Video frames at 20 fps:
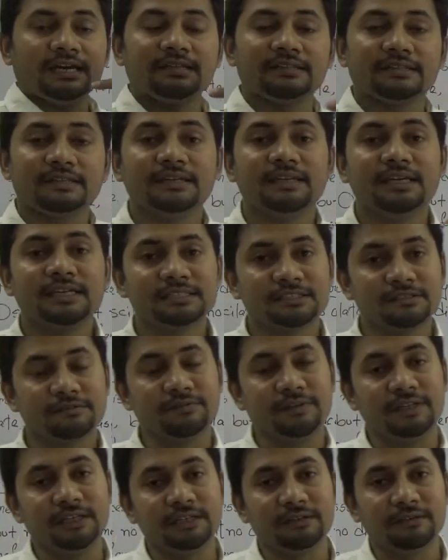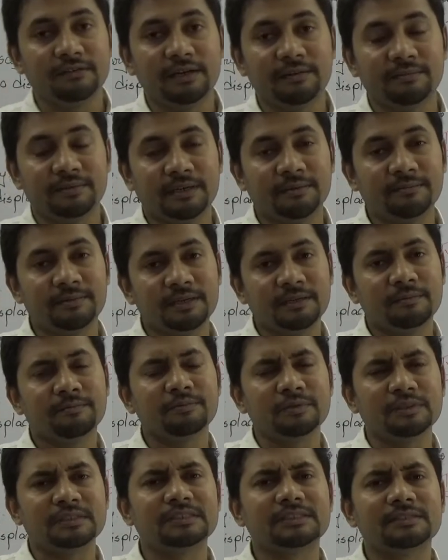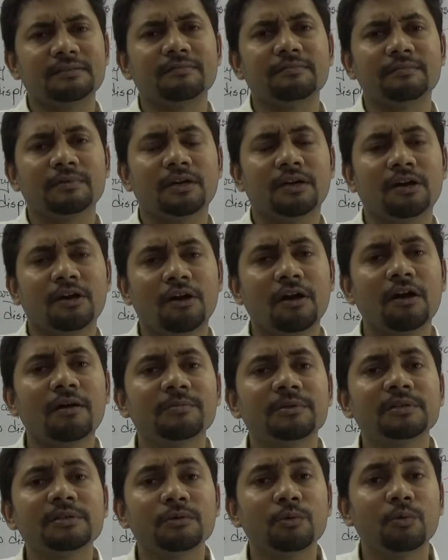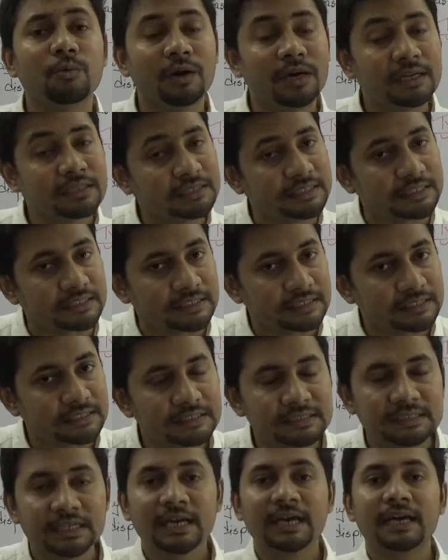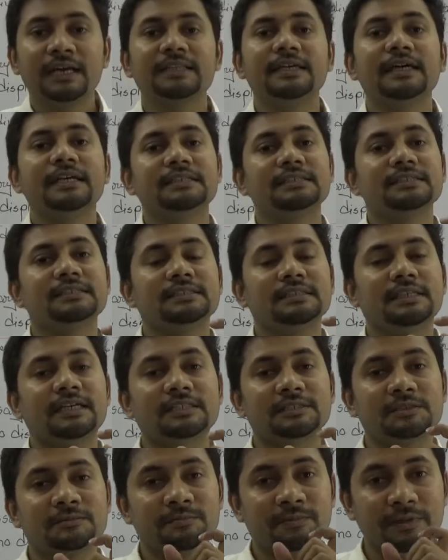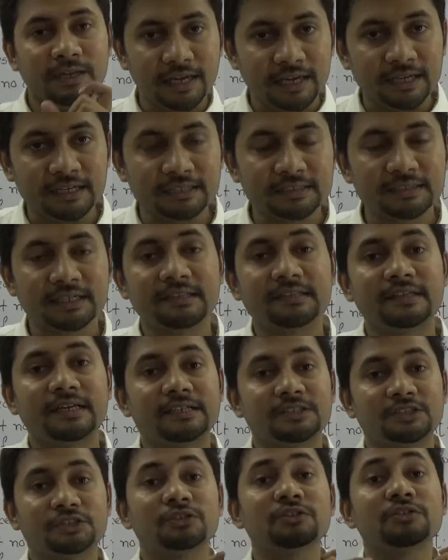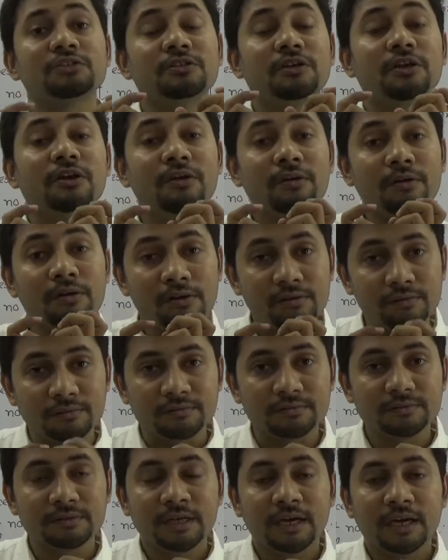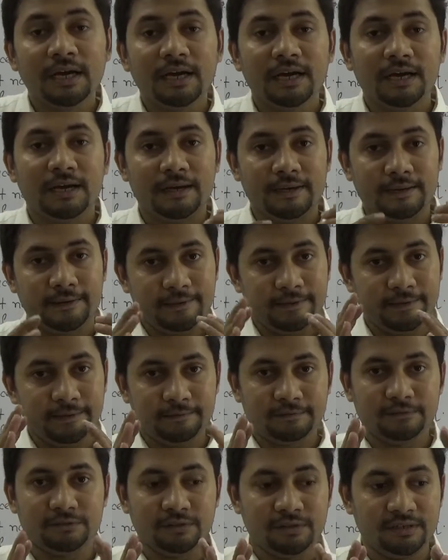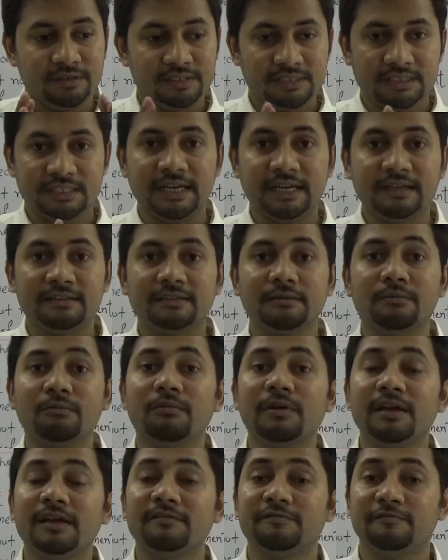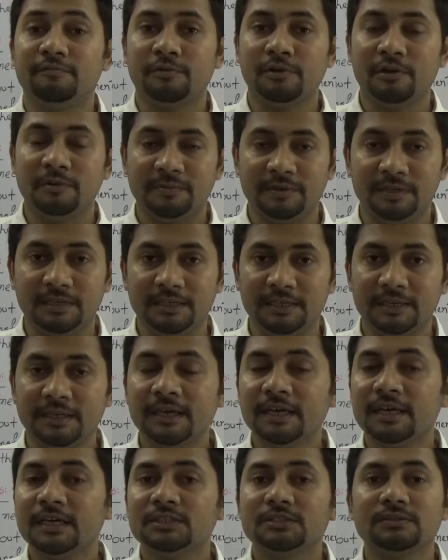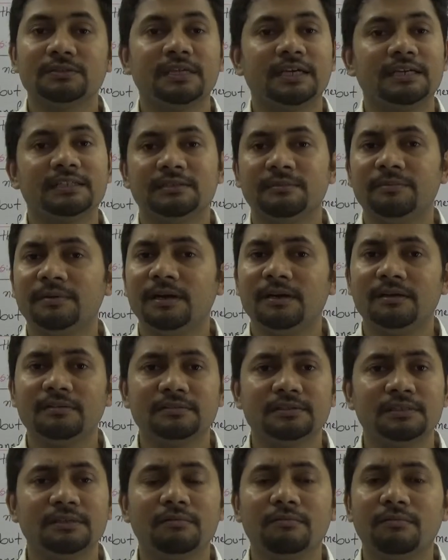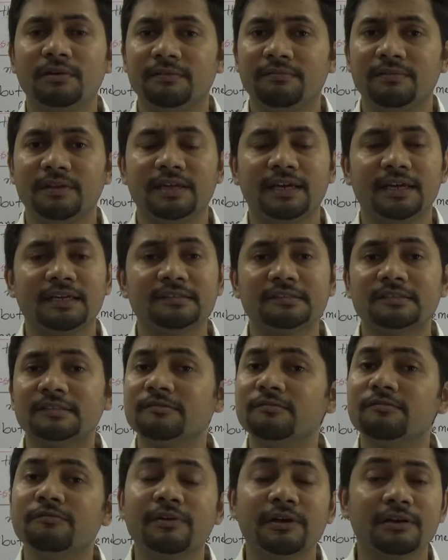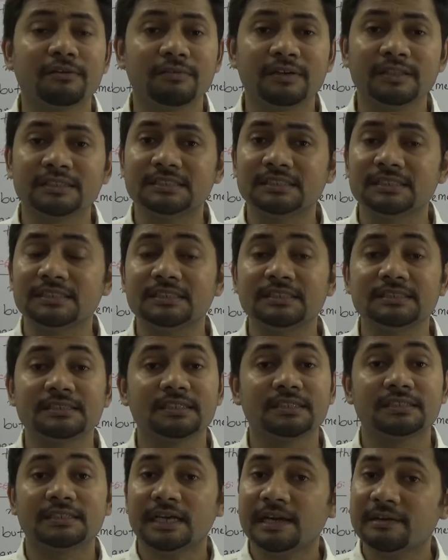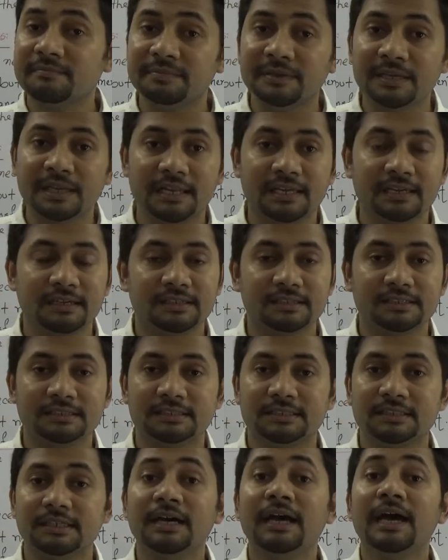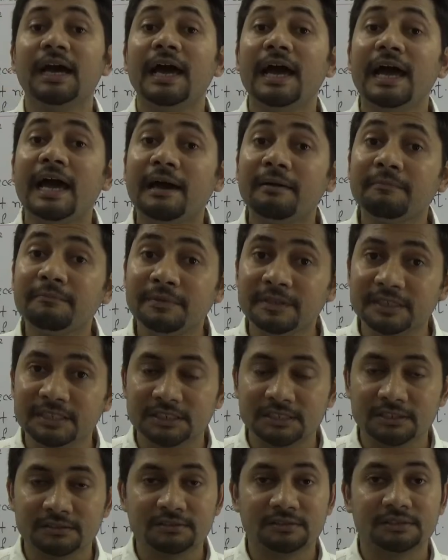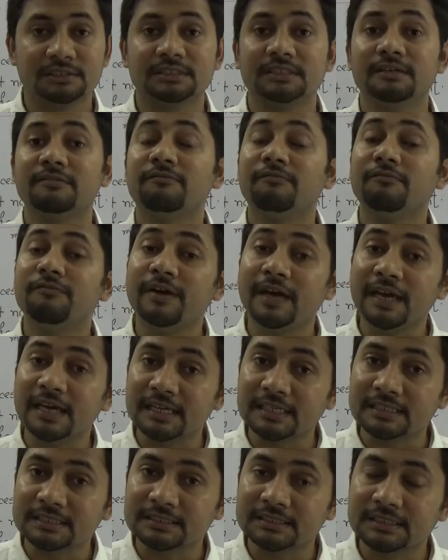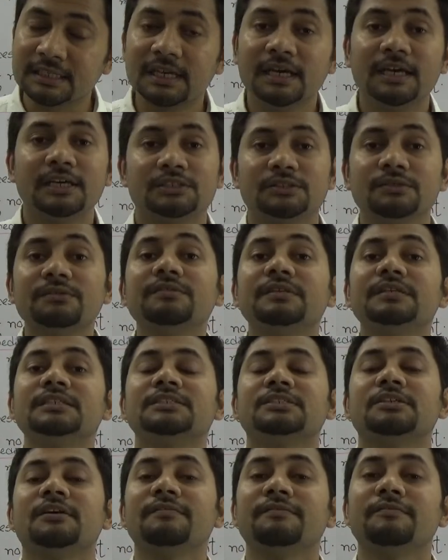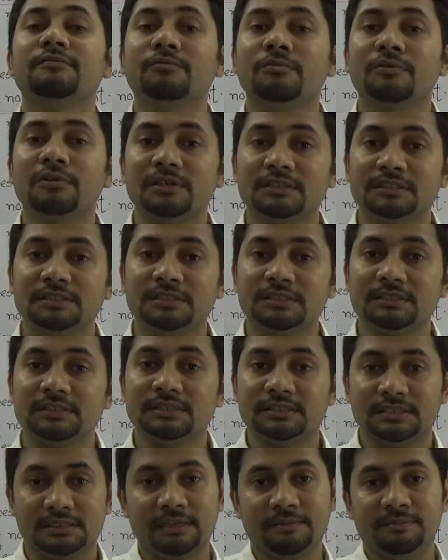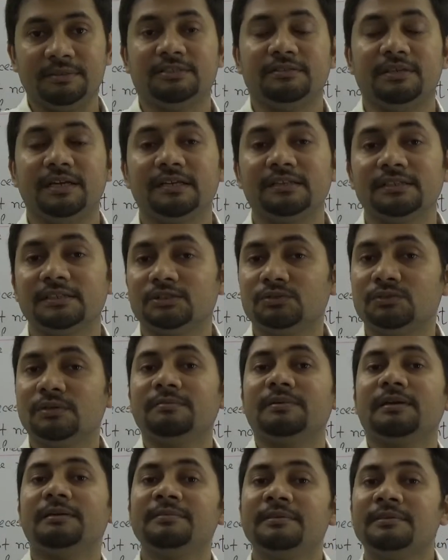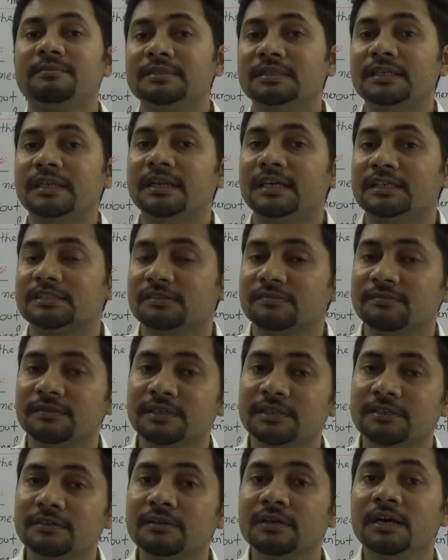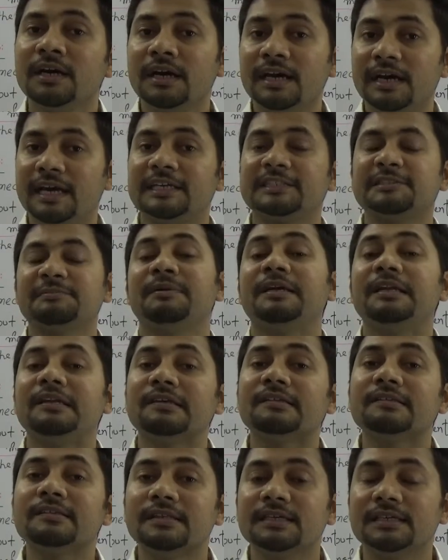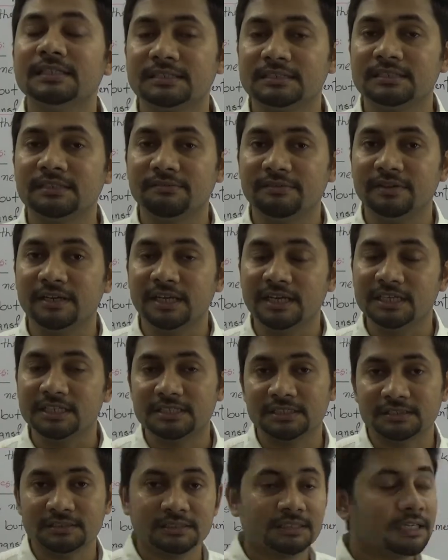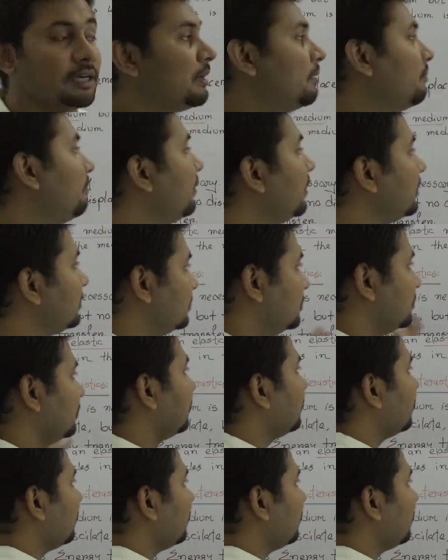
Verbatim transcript: In the next video, I'm coming up with some common quantities that is explained and that should know uh, to understand the wave properly. So that is about the wavelength, the frequencies, the time periods, uh, amplitudes, uh, phase. So these short words is coming together. So I'm coming up with the next video explaining these definitions. But to